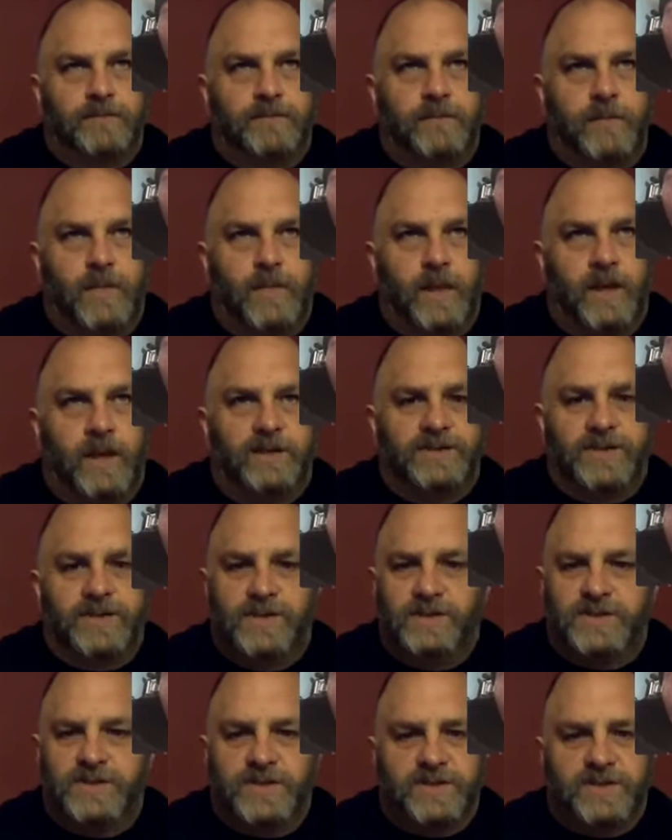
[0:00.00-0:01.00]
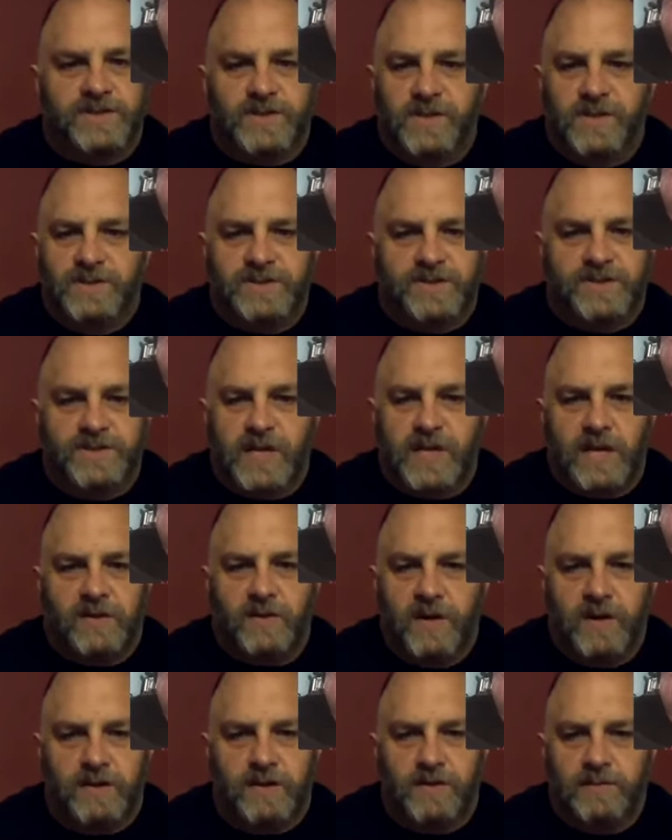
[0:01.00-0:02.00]
It's just that
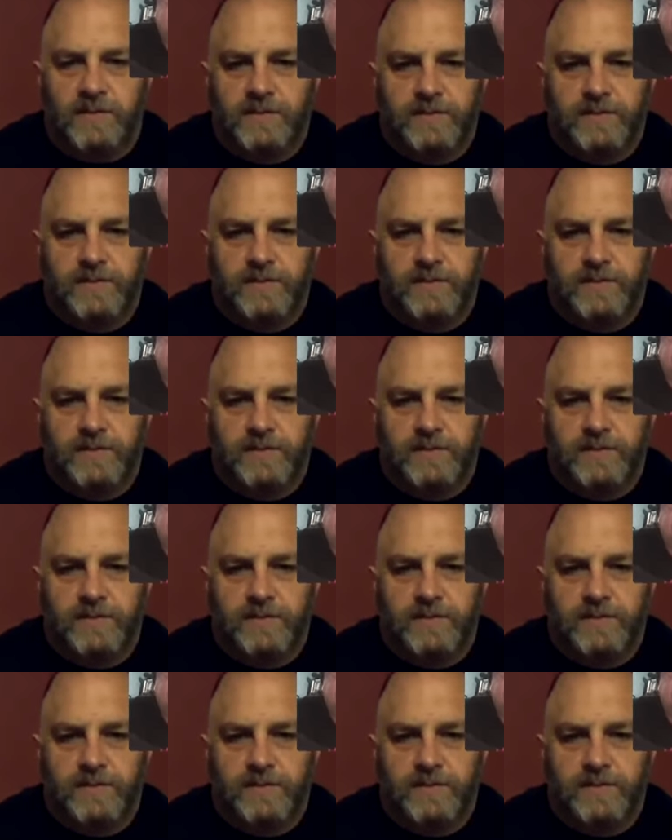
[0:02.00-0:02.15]
critical.